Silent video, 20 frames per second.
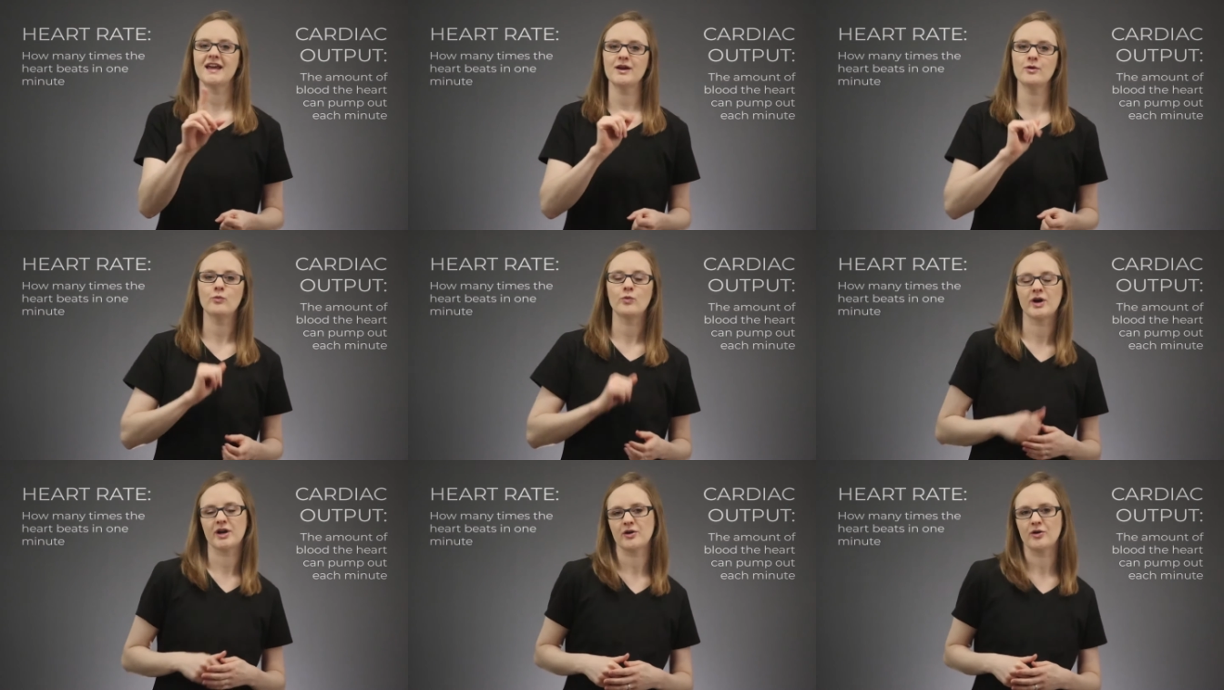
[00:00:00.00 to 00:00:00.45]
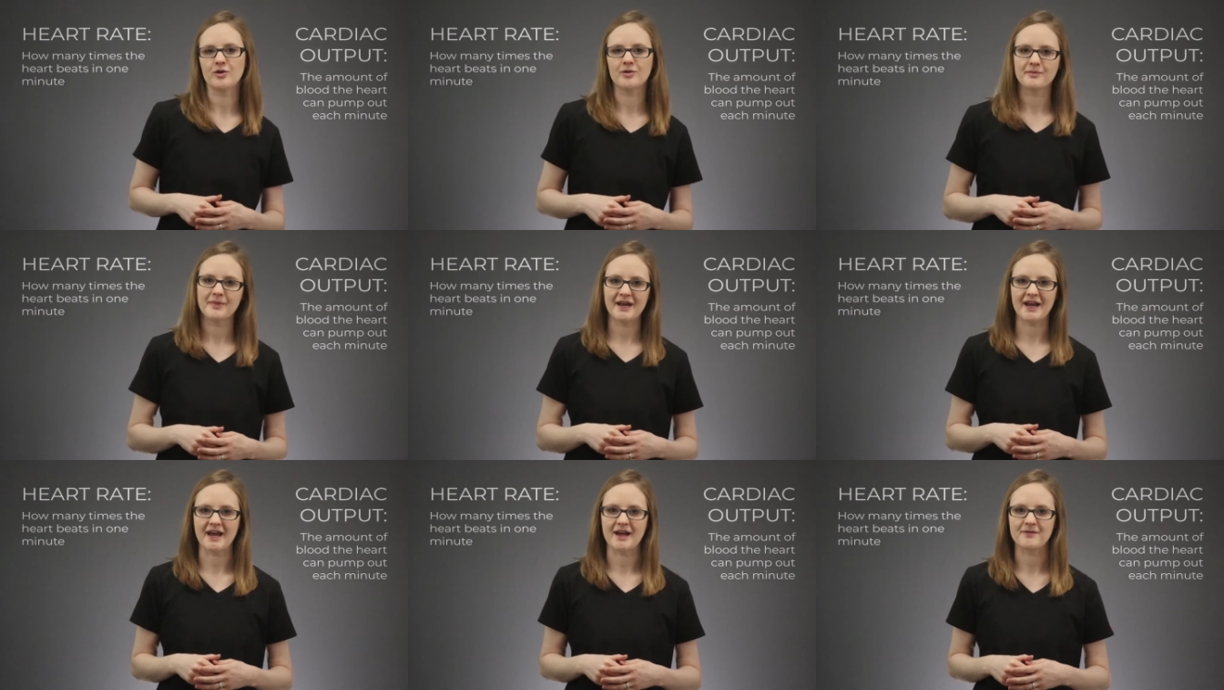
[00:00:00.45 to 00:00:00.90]
in one
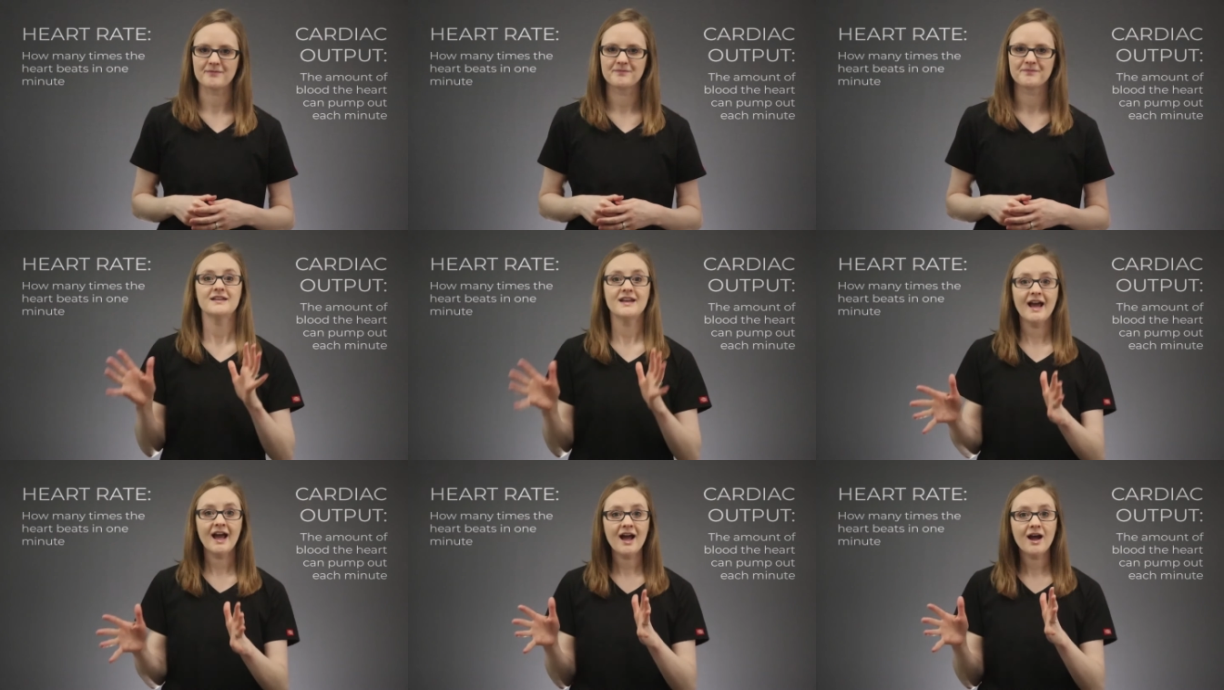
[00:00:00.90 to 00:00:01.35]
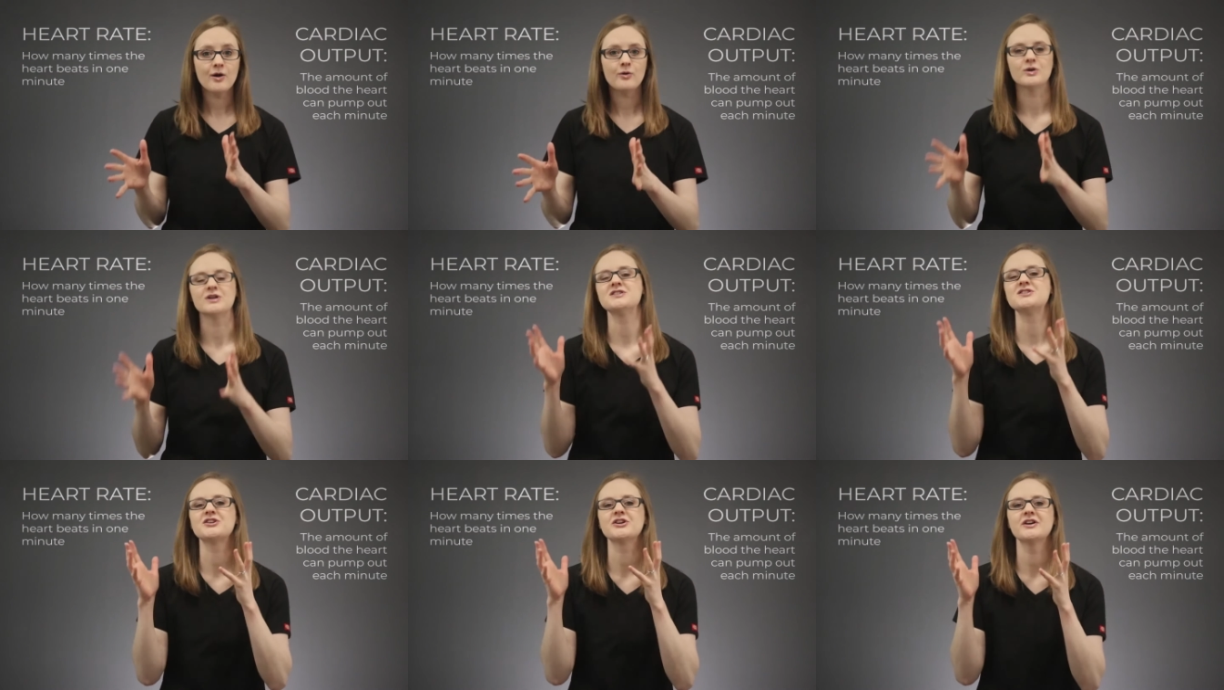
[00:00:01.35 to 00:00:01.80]
whole minute.
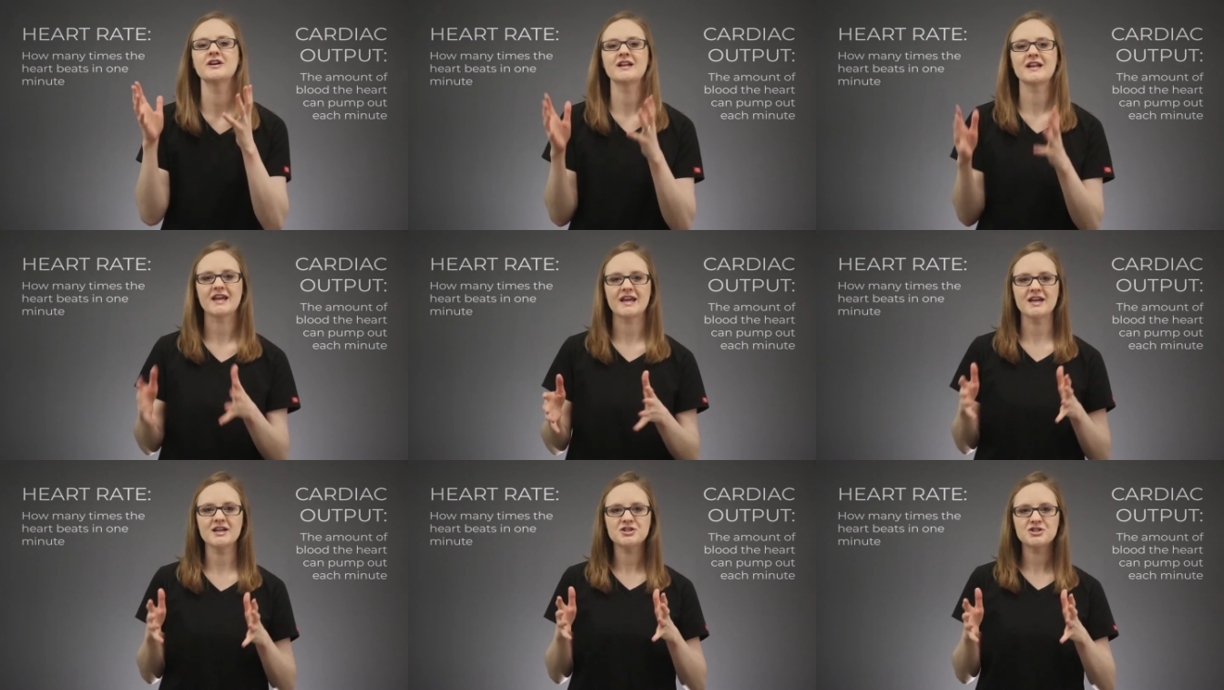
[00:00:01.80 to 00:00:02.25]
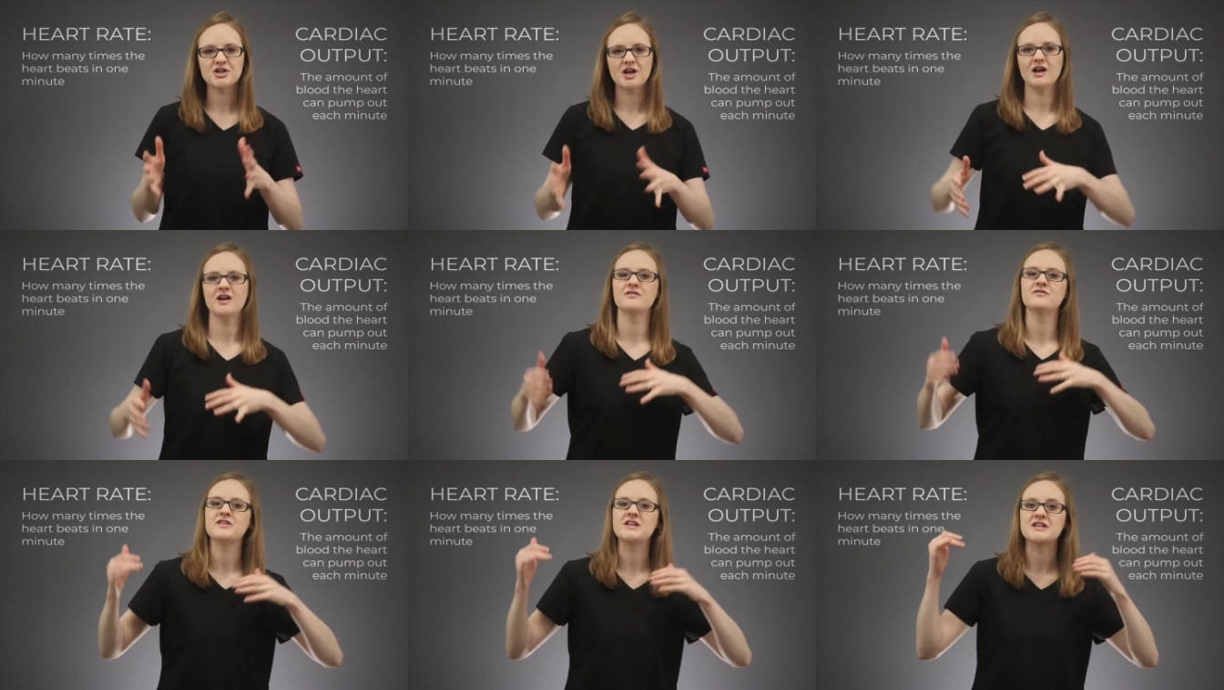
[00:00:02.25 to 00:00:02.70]
Now, during each
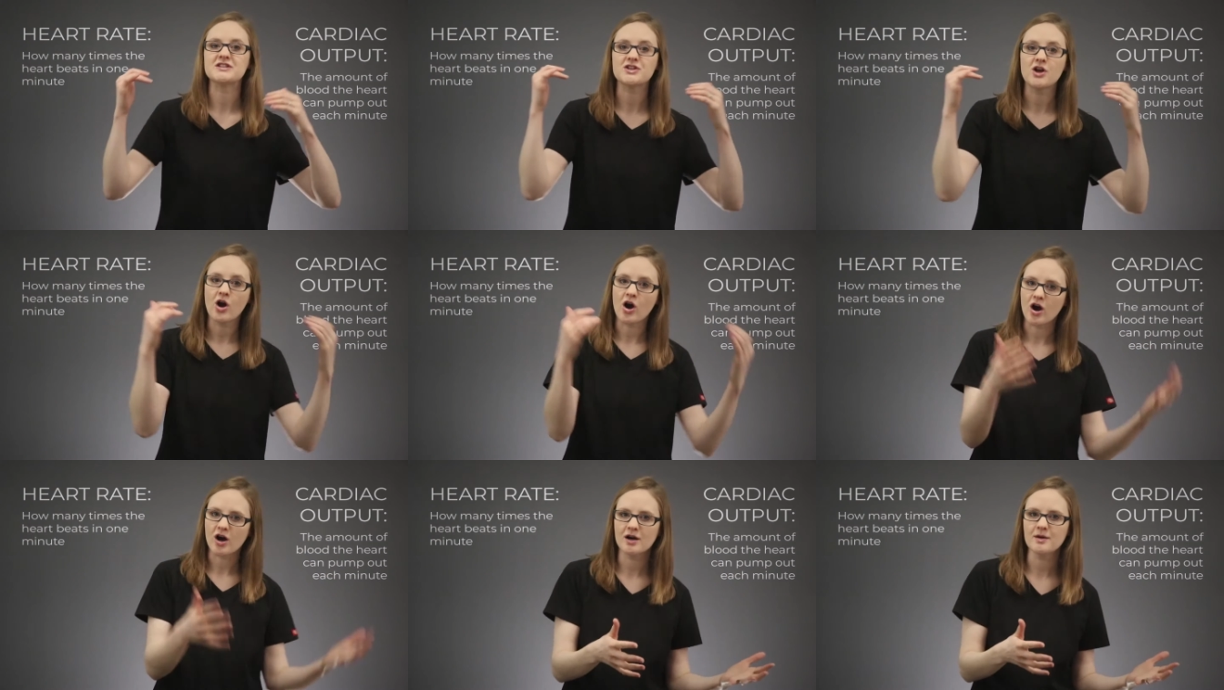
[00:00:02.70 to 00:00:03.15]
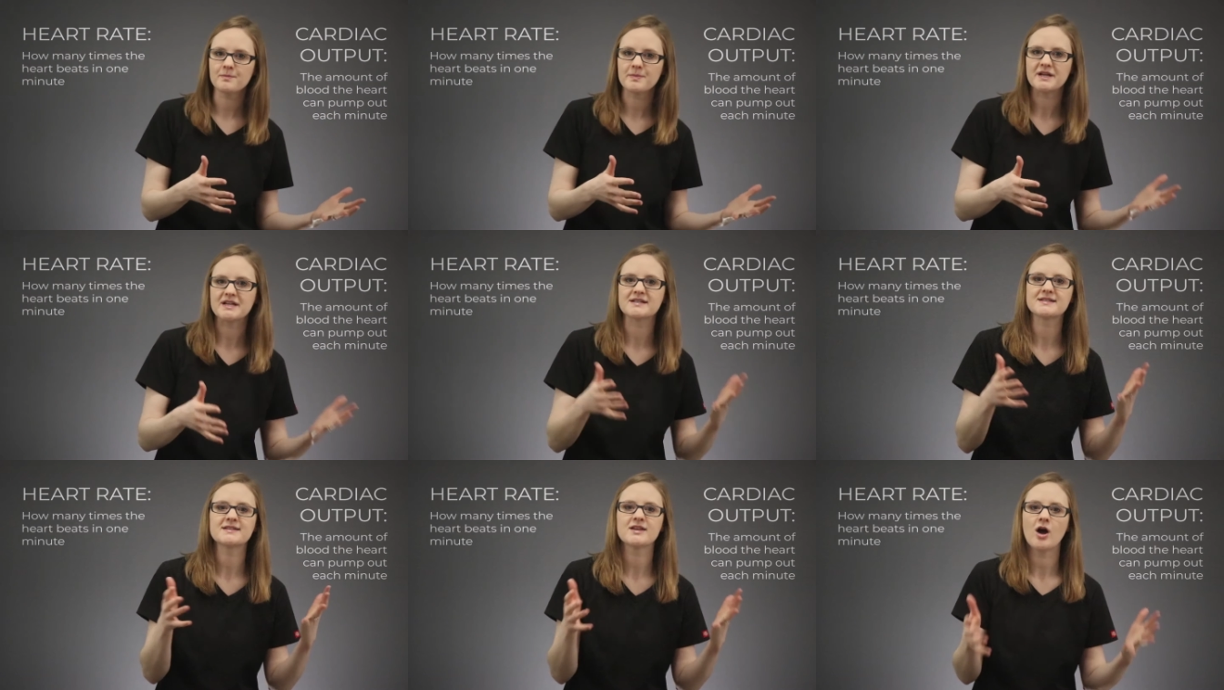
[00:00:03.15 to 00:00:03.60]
of these
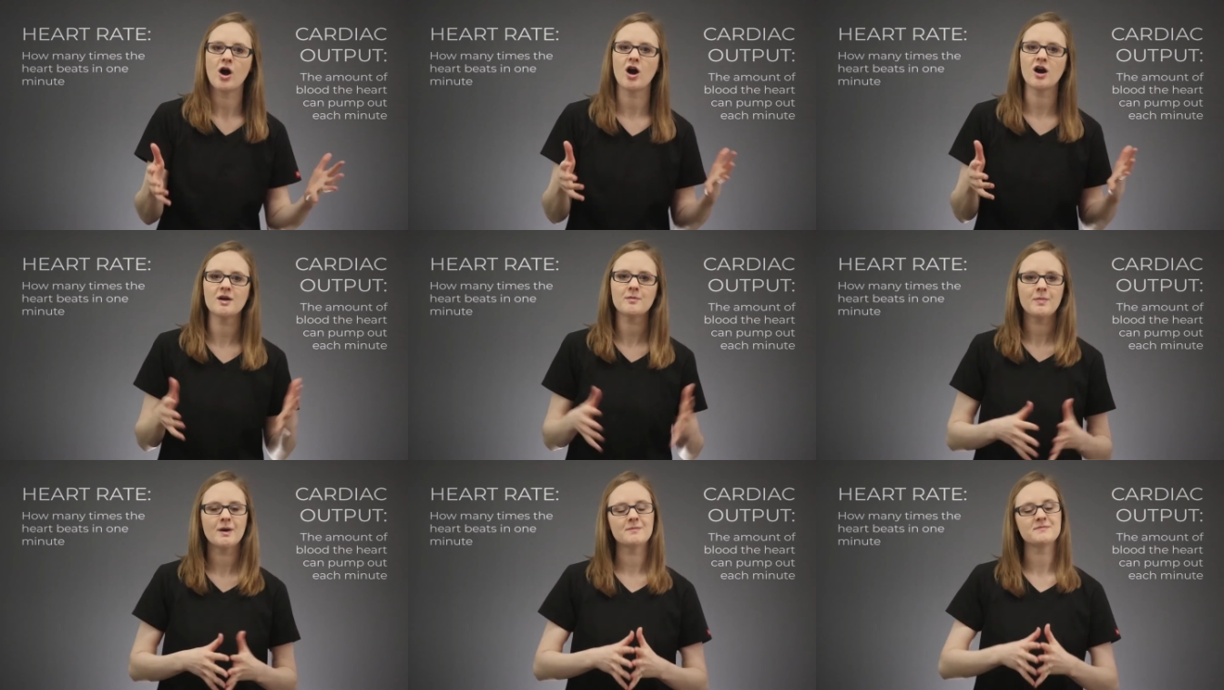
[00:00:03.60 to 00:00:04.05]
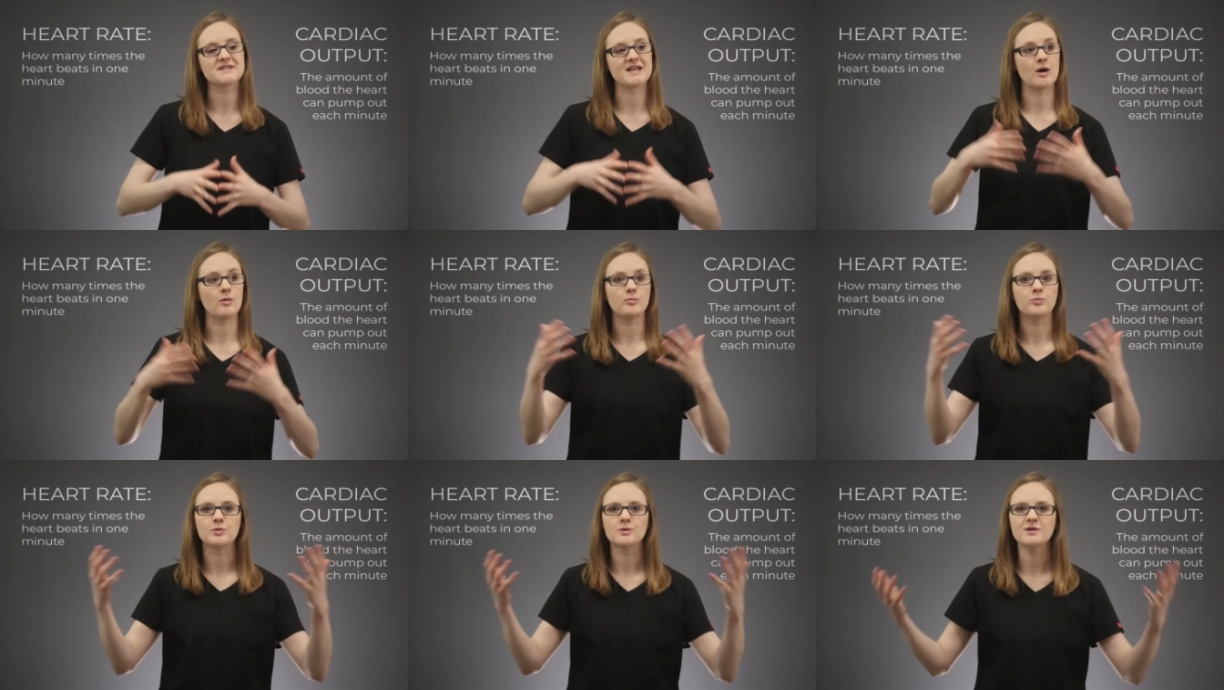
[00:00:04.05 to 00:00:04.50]
heartbeats, the heart pumps
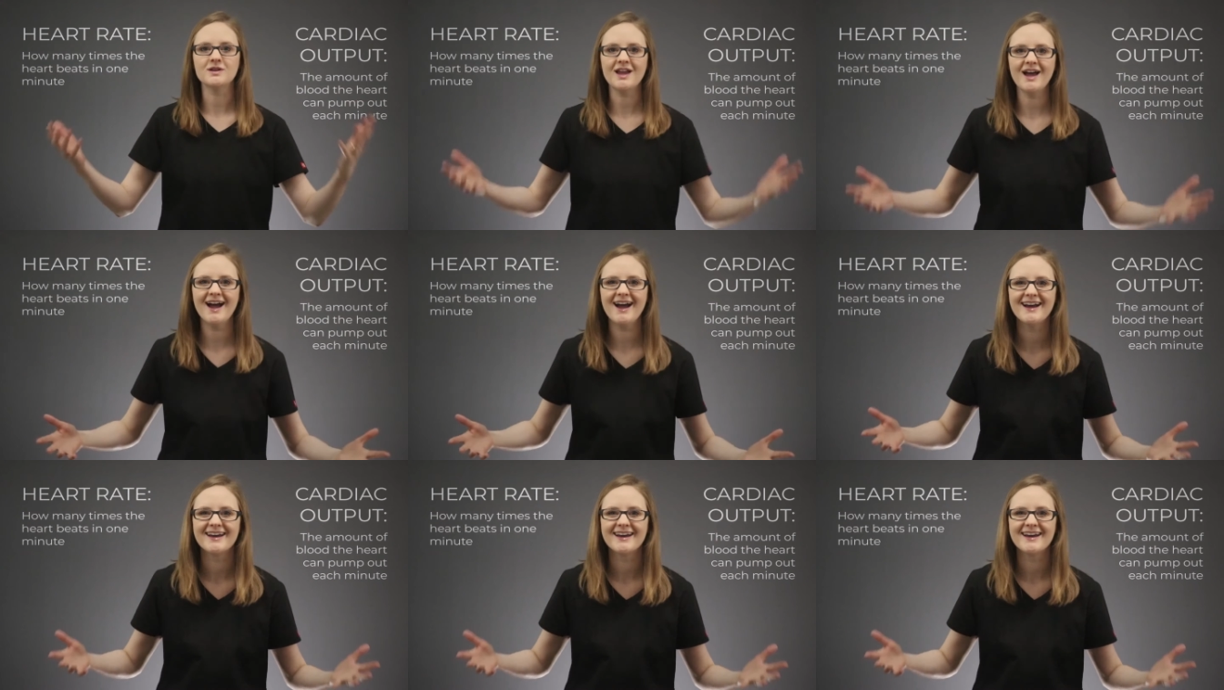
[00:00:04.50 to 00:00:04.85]
out blood,